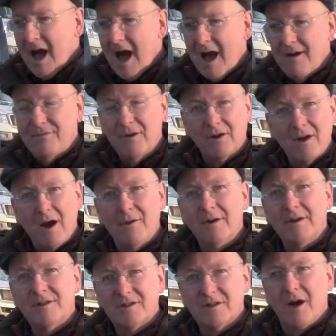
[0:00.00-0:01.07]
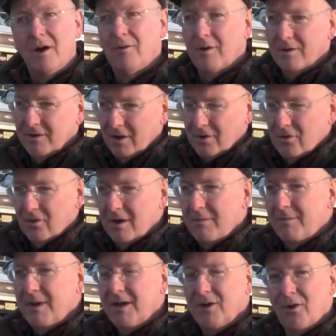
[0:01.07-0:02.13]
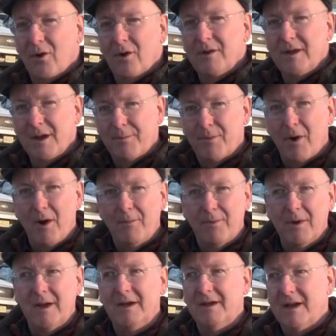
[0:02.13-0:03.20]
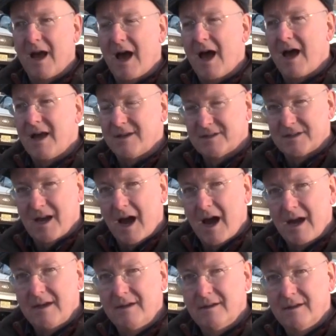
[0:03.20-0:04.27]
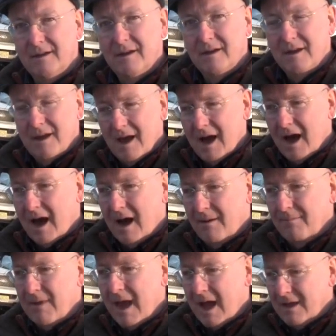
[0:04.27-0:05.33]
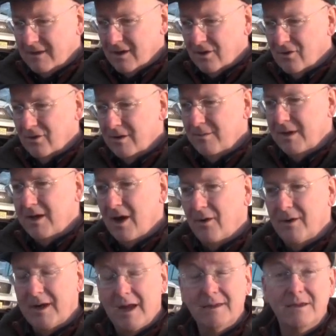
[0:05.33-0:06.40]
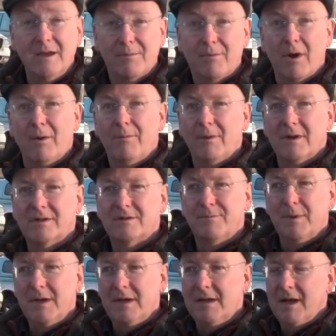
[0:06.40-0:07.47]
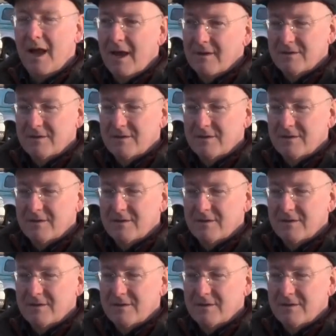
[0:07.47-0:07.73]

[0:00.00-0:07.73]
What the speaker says: if they're going slower, they're going to be on the appropriate side, and they're going to be going at the appropriate speed.